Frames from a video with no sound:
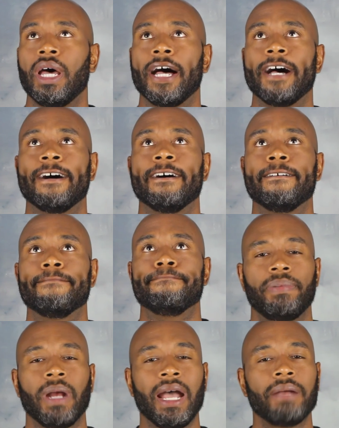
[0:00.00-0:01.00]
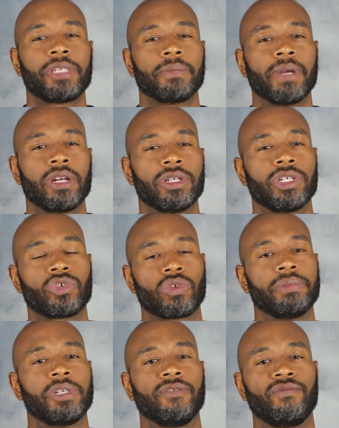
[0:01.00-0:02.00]
Perhaps a better
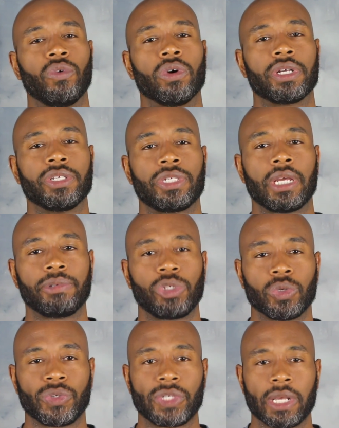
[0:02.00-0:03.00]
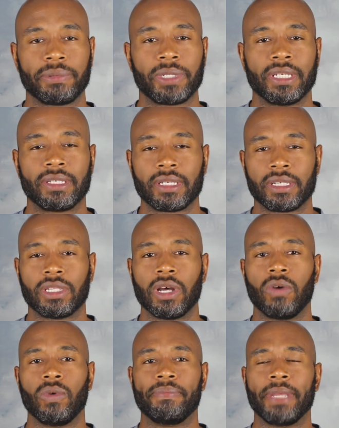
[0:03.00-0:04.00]
description for conceptual substances,
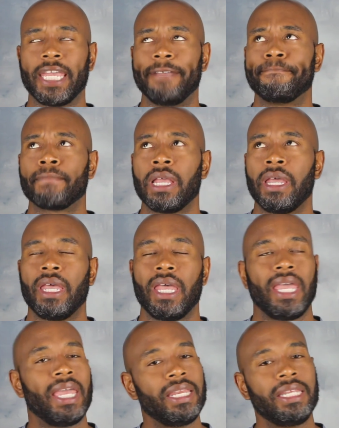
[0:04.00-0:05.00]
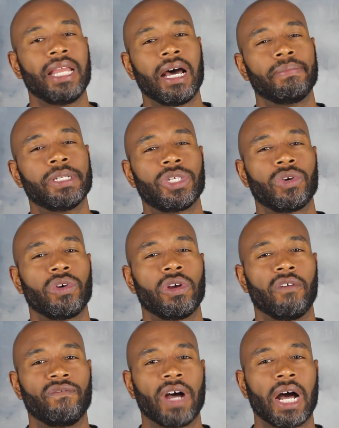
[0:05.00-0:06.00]
though, would be any
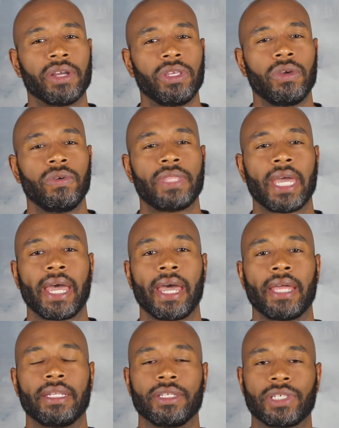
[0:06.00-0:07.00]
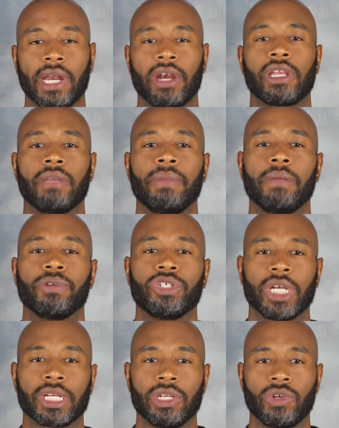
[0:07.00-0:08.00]
non-material value that desire can be
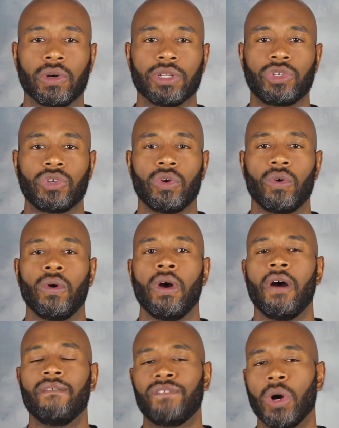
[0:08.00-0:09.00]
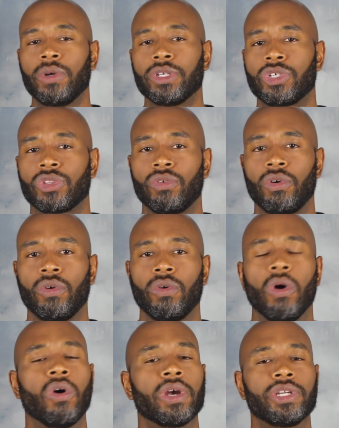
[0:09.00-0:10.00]
projected onto, focused through,
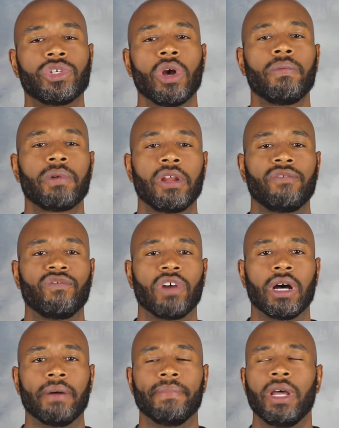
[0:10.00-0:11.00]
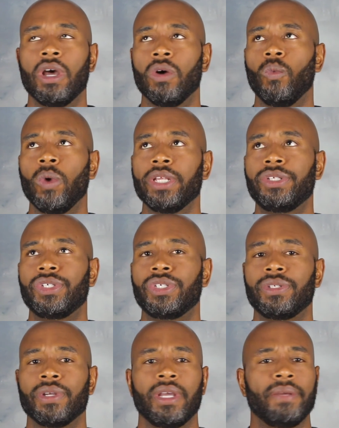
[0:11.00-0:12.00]
or interpreted from,
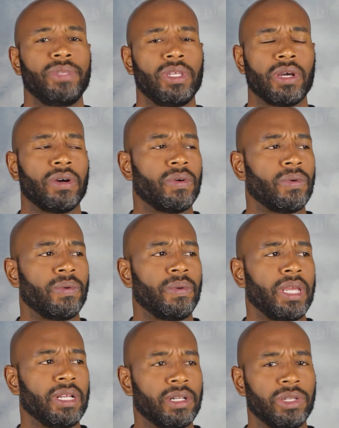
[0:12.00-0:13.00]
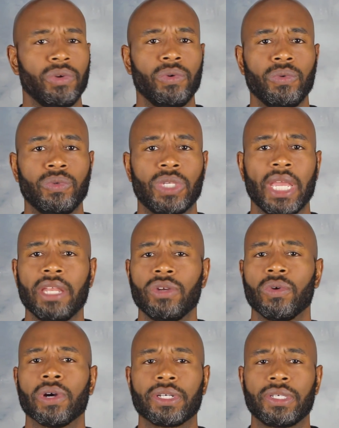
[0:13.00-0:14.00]
which includes and
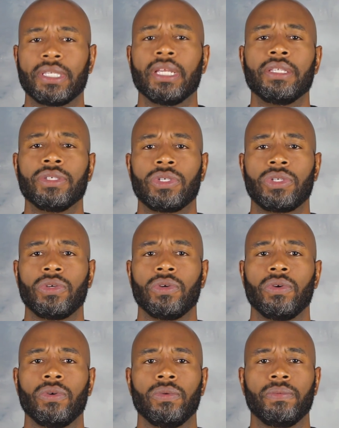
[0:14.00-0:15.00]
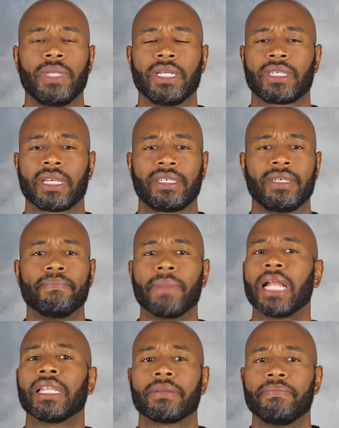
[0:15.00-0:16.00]
or extends to things like
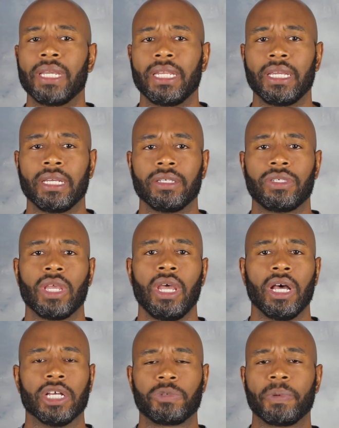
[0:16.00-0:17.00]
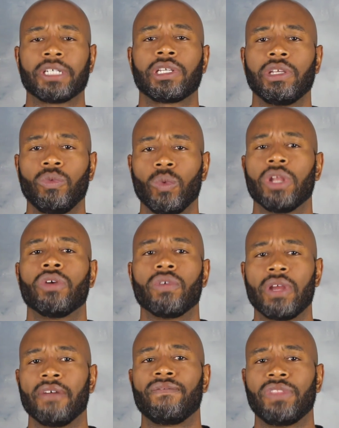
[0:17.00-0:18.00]
symbolic meanings, especially when or
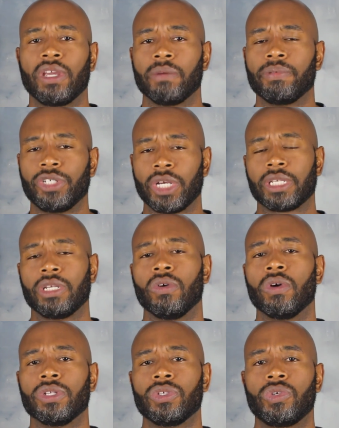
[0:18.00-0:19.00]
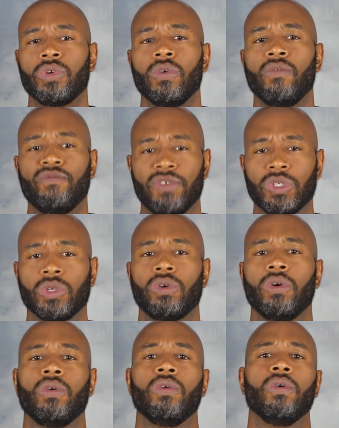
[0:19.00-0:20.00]
if they're projected onto
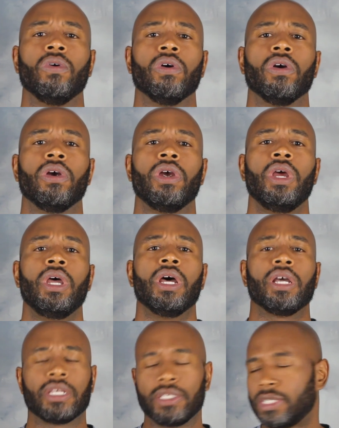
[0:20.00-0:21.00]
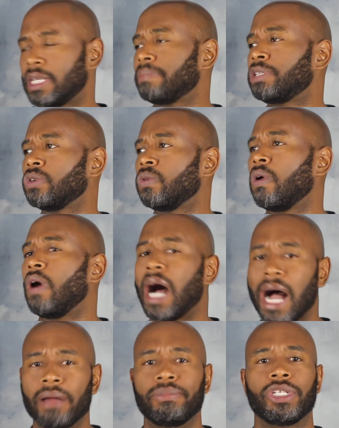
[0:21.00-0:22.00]
physical or conceptual
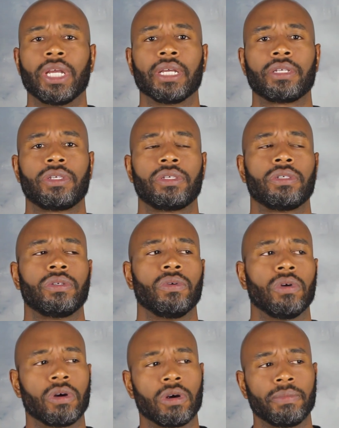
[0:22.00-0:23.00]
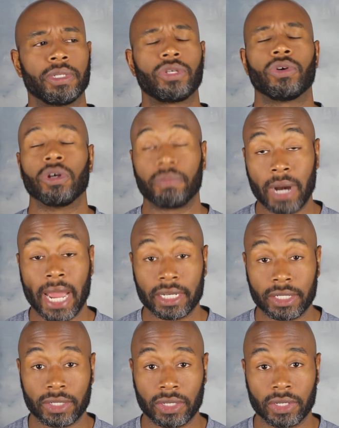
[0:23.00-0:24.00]
objects or material
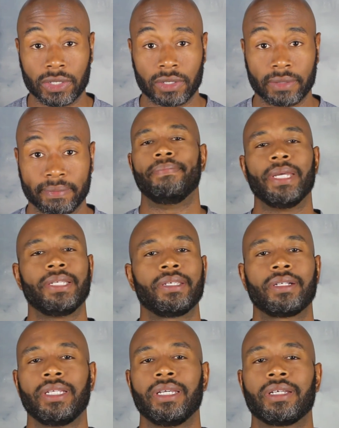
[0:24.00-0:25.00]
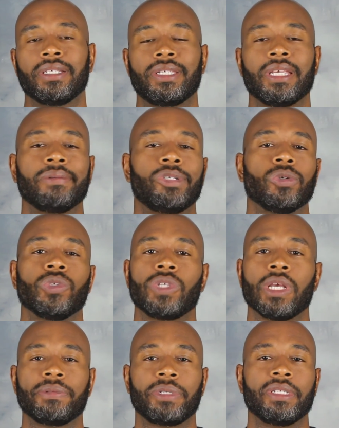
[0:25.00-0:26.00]
practices. Basically, a conceptual
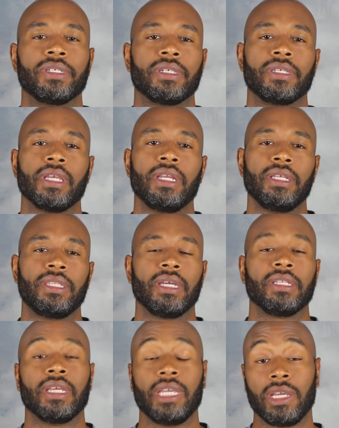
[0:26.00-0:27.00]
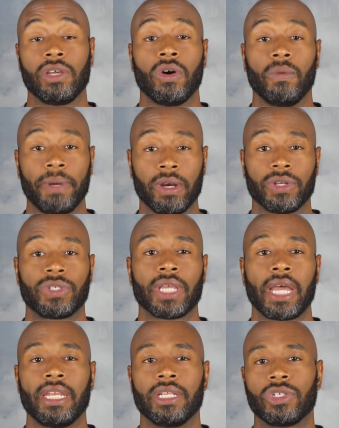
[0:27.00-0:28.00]
substance is anything the ego
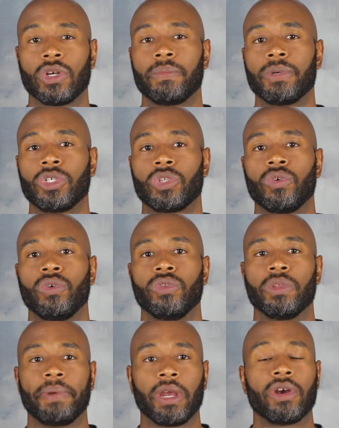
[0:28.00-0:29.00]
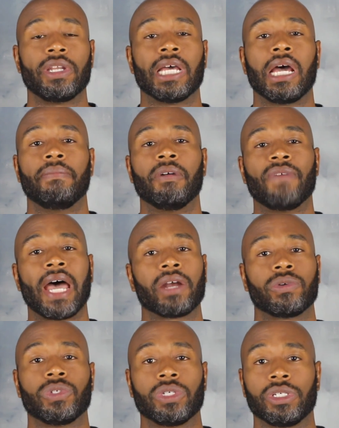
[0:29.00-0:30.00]
parasite interprets through the paradigm of
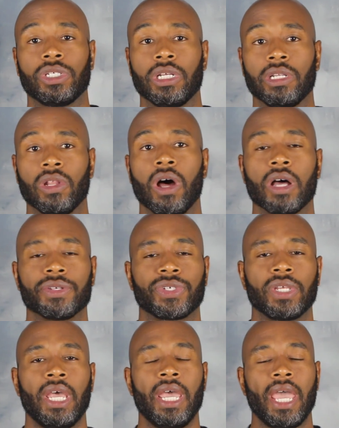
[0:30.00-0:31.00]
acquisition and loss.